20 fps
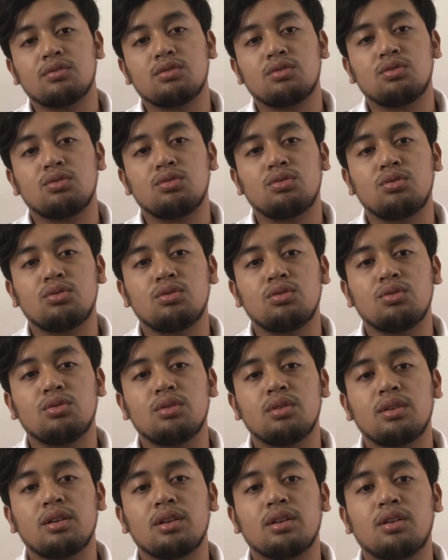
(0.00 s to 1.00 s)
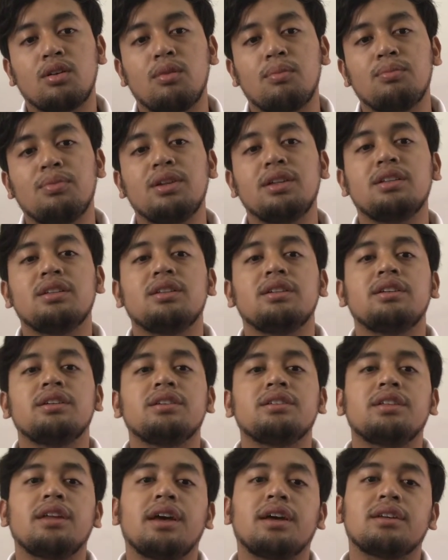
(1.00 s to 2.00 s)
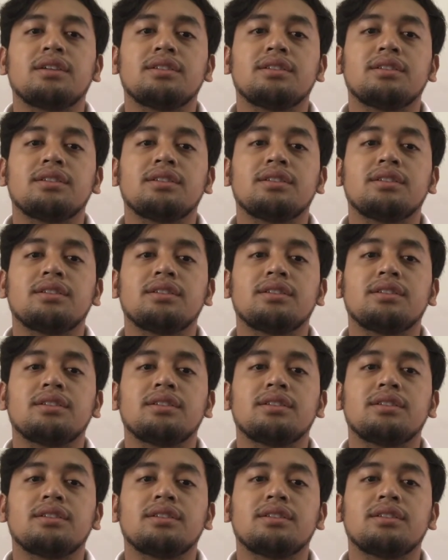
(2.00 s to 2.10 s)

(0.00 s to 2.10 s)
to complete the tax.